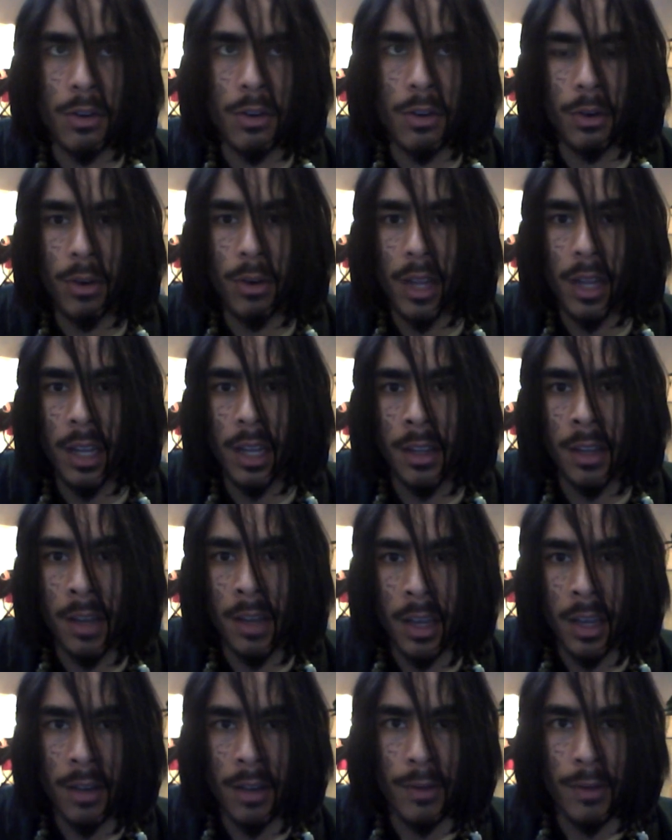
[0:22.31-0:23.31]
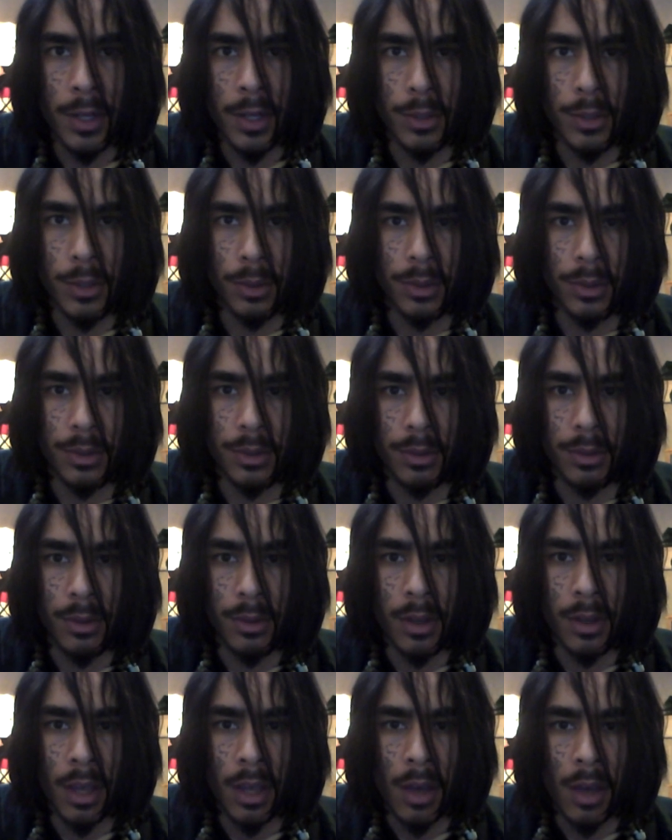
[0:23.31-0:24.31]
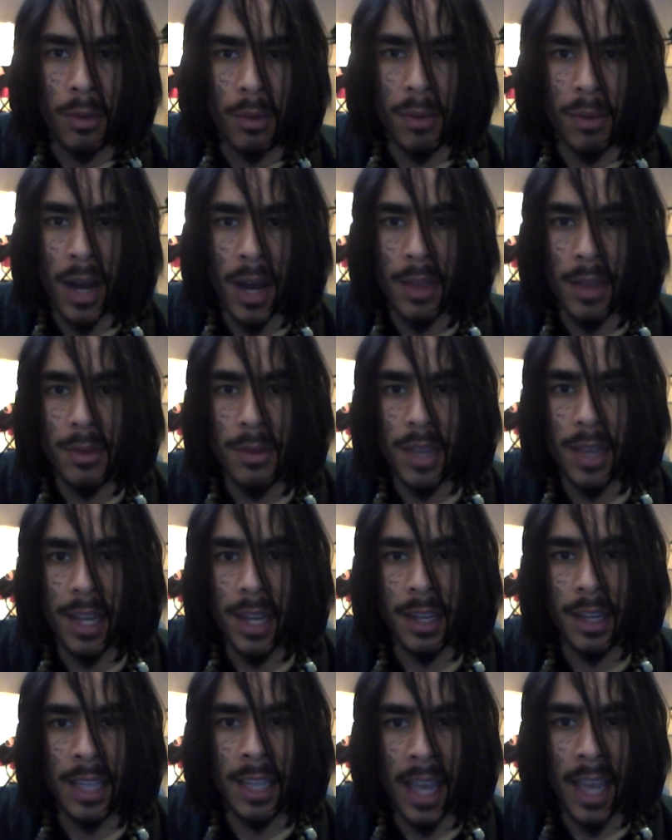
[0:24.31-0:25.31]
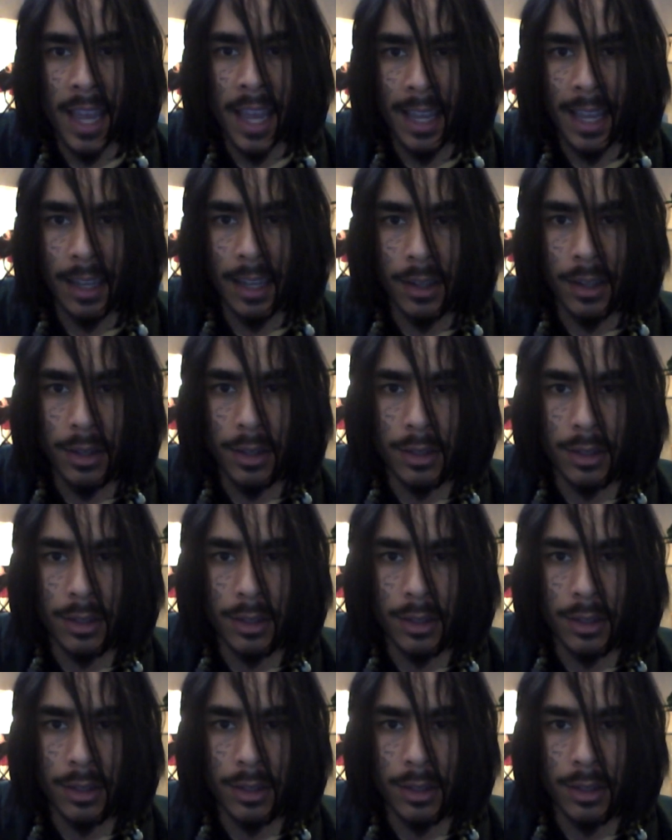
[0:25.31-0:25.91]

creating individuals rather than a gang